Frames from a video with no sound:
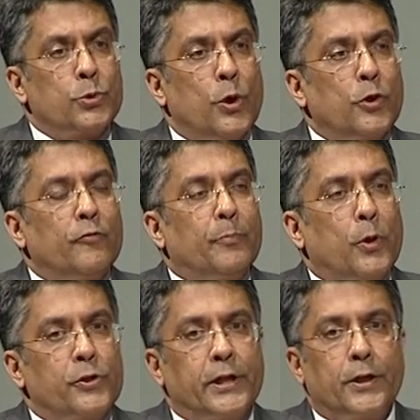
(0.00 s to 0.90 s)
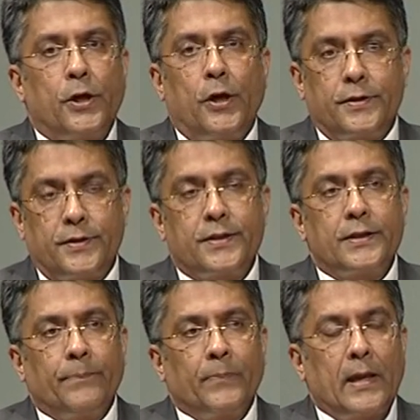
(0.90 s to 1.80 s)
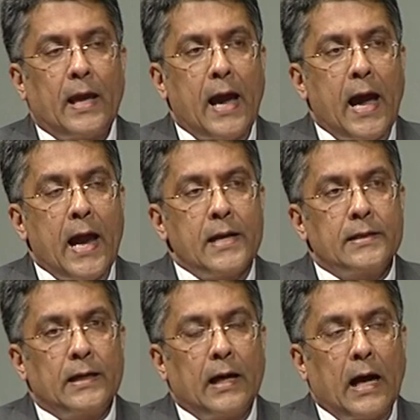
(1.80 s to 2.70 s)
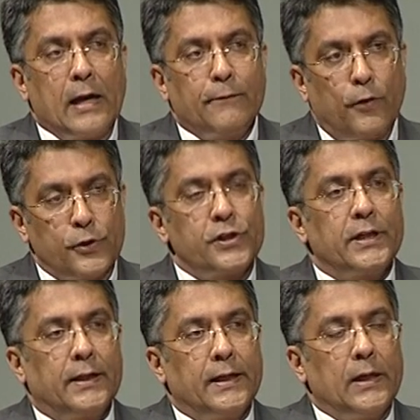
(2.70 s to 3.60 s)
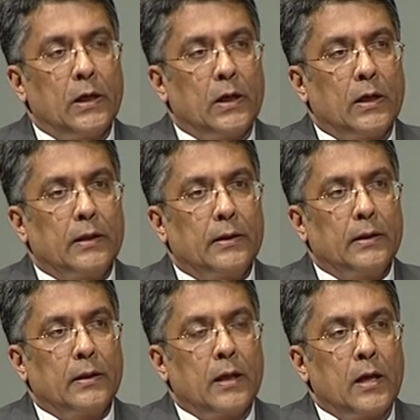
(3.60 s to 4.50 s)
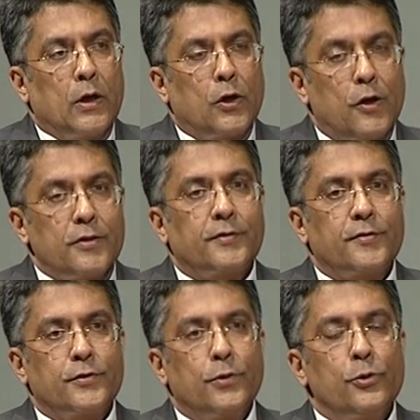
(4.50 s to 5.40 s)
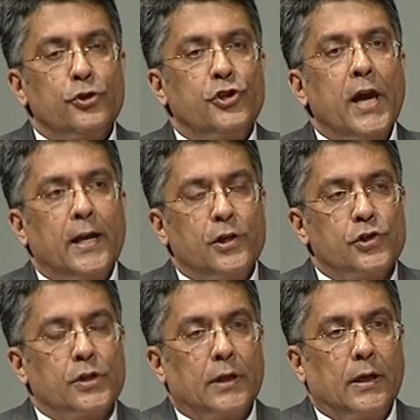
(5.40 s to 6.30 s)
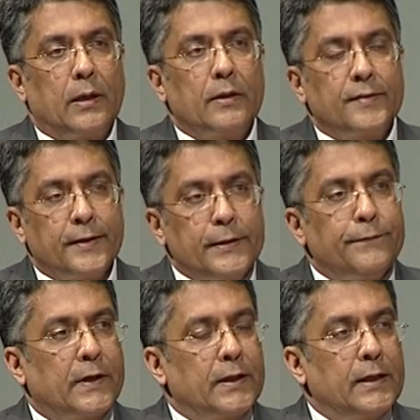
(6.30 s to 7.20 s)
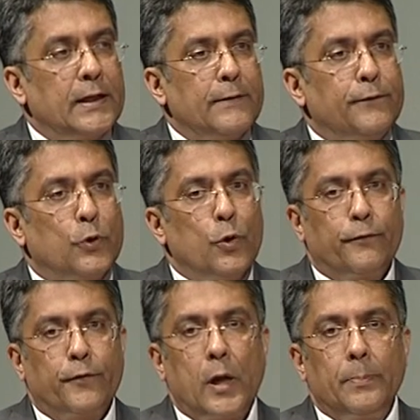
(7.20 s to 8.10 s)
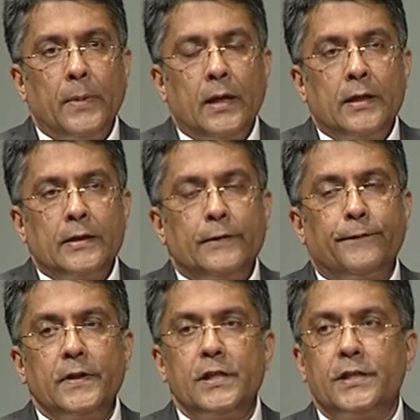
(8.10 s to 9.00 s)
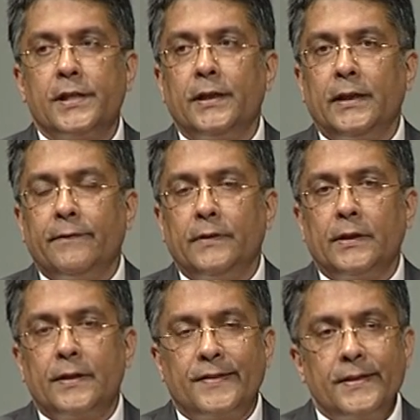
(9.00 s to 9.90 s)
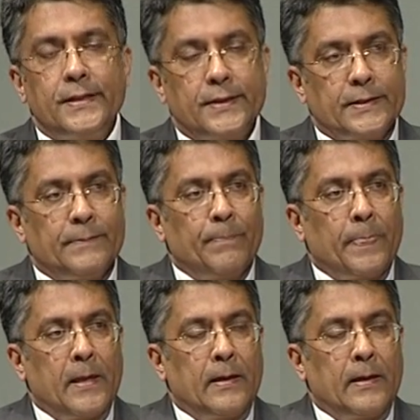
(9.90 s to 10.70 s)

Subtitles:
You talk of project costs, and unfortunately, costs don't change significantly if you go from different tier level cities,